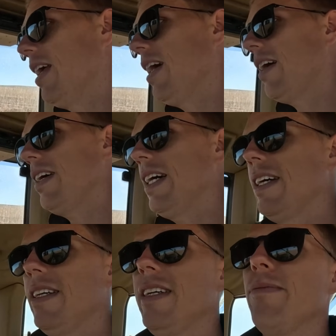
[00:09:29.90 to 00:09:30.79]
now.
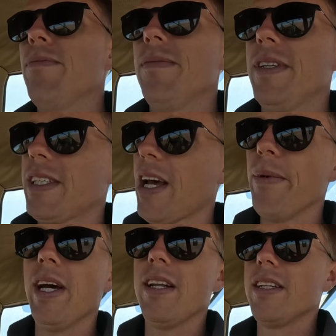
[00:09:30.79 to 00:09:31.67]
Just come
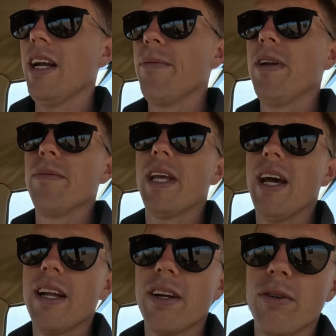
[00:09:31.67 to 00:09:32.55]
out and done a bit of
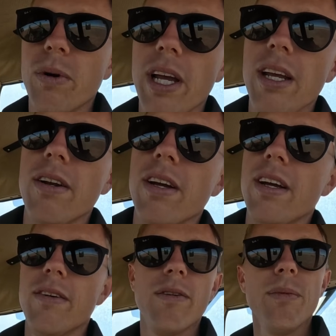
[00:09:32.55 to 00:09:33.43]
mechanical weed
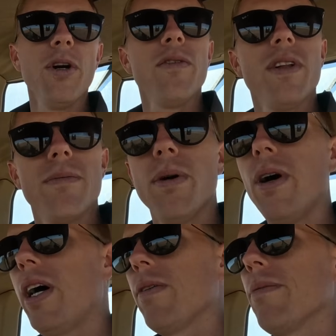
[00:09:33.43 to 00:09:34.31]
removal and
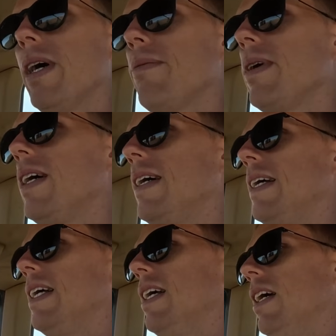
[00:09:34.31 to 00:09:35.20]
piled them up.
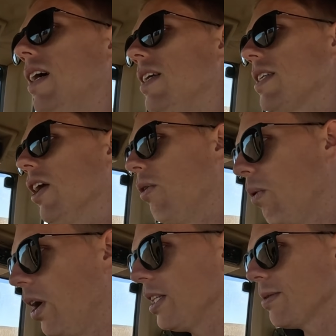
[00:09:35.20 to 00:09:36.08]
It's not
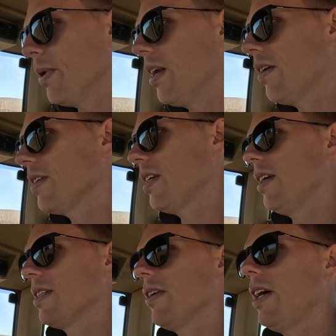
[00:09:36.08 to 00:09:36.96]
widespread across the
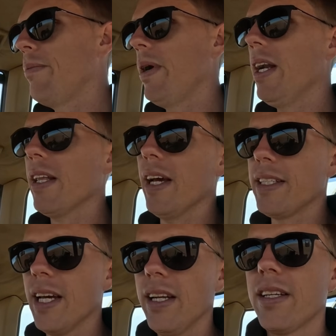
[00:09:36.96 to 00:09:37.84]
entire paddock. They
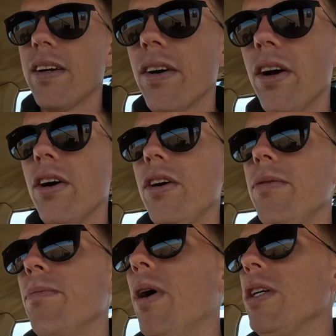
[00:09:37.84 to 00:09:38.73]
tend to grow
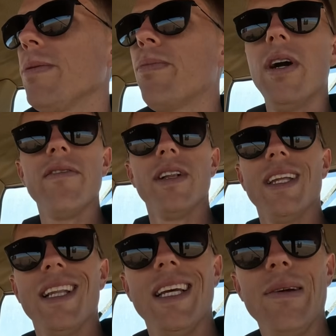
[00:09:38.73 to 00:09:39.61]
most
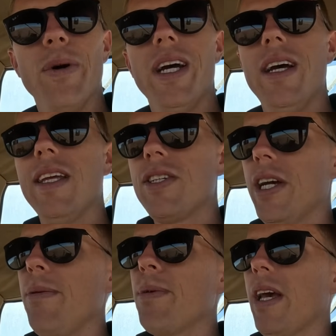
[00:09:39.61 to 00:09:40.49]
prevalently where the
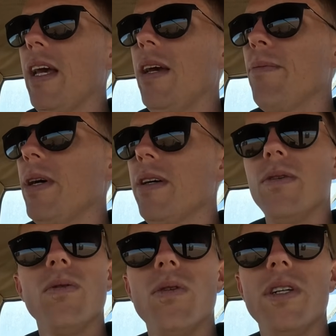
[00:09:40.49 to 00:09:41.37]
sheep camp
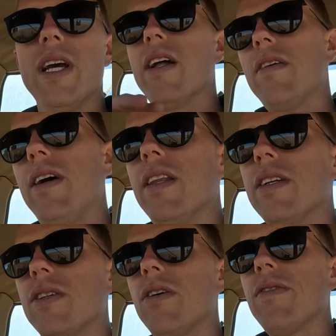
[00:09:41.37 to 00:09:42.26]
or down around the
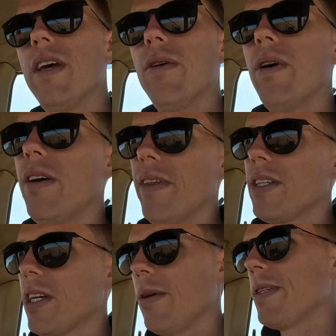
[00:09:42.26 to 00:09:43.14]
trough there, wherever the
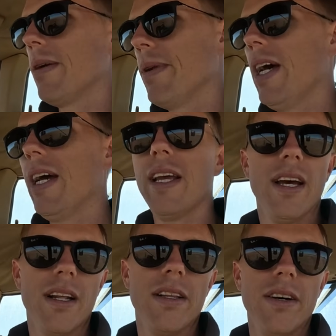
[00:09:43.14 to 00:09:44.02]
sheep seem to hang
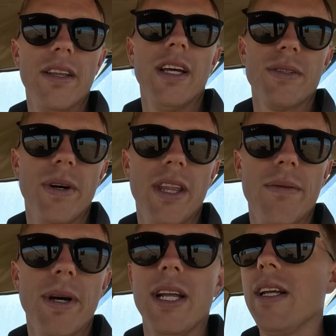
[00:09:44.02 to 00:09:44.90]
out a lot. That's where they
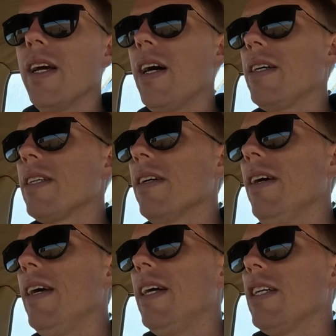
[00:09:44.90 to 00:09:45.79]
mainly are. So
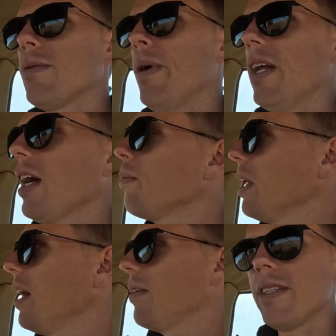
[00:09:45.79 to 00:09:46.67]
spent a
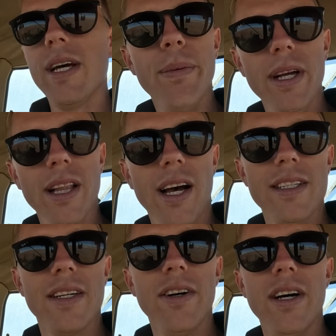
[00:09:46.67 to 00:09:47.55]
couple of hours up here
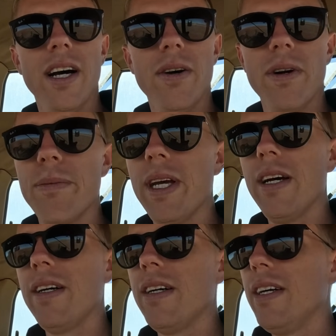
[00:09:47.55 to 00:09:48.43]
last night hoeing them
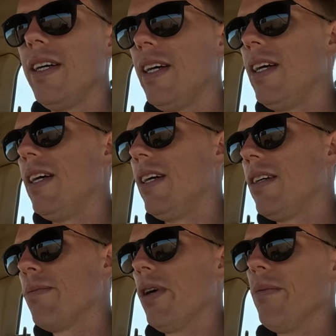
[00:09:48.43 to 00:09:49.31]
out,
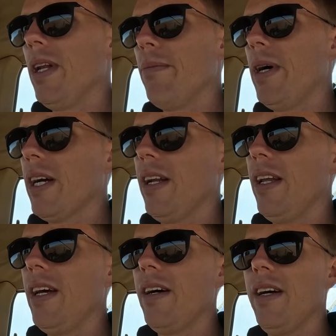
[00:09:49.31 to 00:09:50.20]
putting them in the bucket
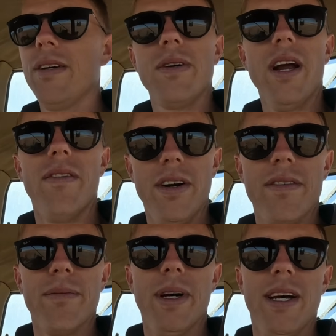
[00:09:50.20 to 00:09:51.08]
now. We'll get rid of
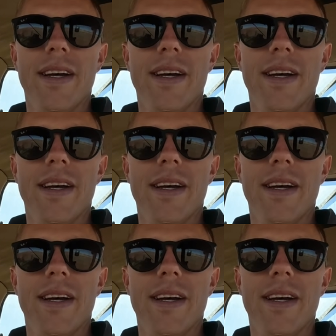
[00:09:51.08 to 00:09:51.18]
them.